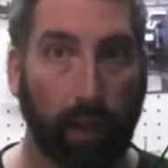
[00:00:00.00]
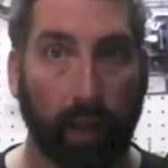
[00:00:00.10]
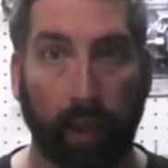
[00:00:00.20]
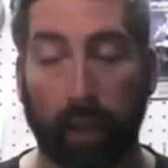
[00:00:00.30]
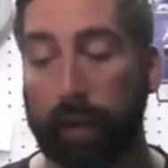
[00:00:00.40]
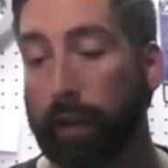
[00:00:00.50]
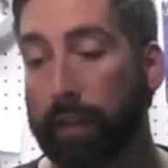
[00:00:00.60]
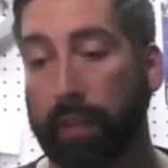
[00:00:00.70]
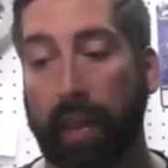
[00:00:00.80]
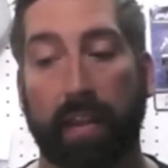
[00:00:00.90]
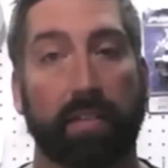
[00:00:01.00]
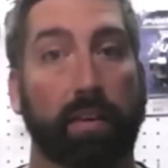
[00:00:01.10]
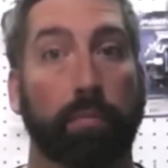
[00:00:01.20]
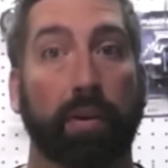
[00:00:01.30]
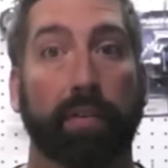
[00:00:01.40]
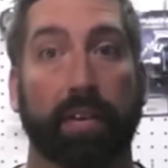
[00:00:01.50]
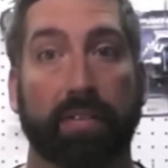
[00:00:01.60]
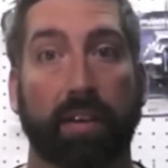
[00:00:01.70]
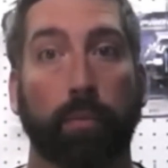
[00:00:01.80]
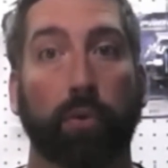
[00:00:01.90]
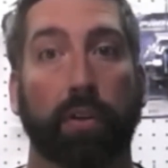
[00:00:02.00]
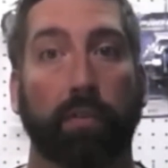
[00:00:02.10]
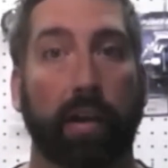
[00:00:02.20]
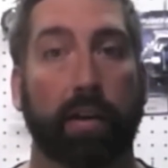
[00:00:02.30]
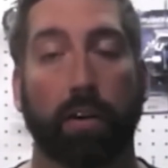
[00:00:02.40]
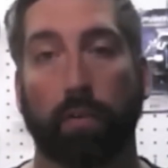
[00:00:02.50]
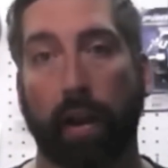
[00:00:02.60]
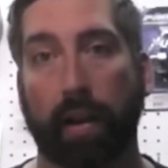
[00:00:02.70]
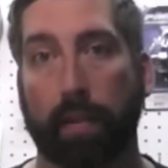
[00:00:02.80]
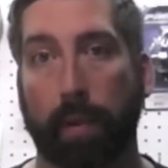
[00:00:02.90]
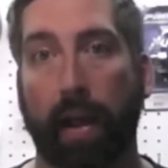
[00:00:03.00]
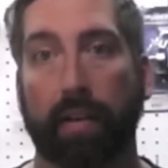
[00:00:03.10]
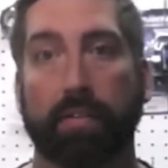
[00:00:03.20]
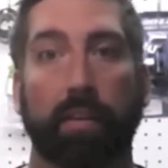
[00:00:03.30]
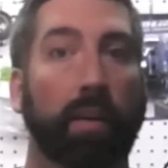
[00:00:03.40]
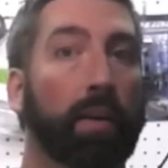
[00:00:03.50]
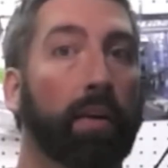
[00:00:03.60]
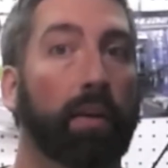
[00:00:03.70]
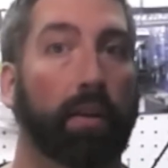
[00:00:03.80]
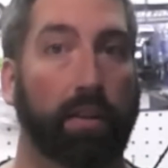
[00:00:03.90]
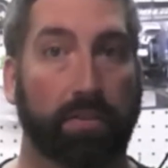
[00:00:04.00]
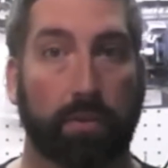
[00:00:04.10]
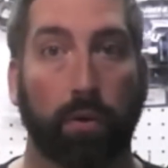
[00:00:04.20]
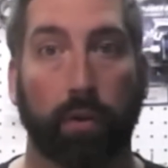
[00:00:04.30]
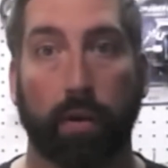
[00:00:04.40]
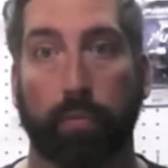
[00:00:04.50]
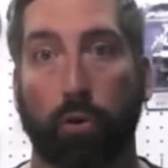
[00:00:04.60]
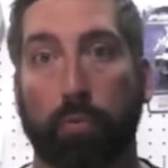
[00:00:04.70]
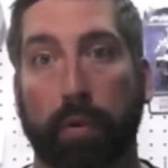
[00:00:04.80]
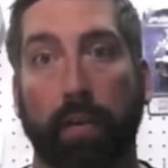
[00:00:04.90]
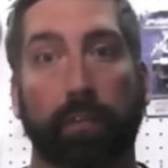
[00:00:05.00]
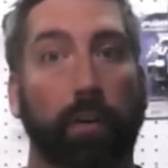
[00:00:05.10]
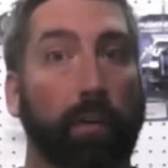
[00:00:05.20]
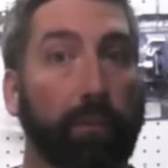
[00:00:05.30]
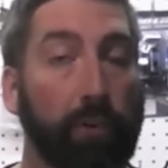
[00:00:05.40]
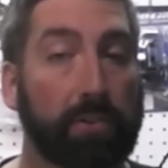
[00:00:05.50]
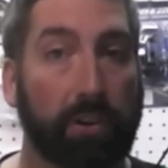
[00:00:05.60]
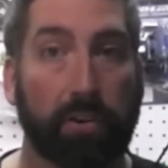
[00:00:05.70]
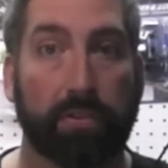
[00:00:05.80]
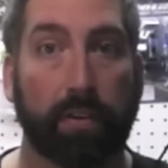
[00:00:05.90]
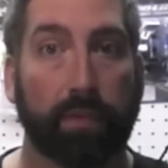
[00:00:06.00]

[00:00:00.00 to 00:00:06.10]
And other than that, it's completely assembled and ready to go right out of the box. It's totally appropriate for a first RC